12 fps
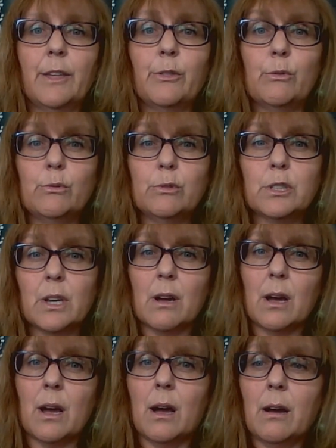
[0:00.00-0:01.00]
thought
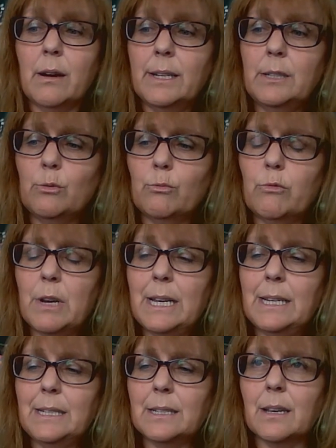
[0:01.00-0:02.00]
I'd
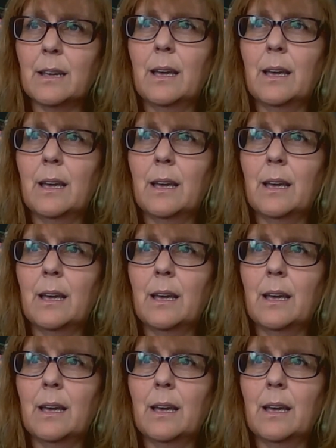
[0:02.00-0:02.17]
read